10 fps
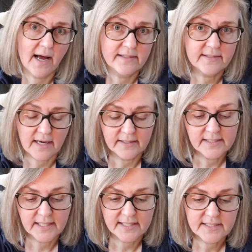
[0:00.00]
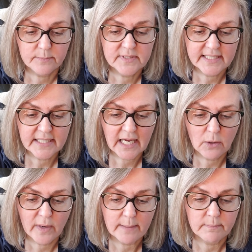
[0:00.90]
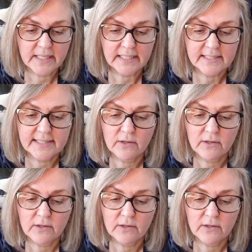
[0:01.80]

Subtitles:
I decided to get some DK weight minis.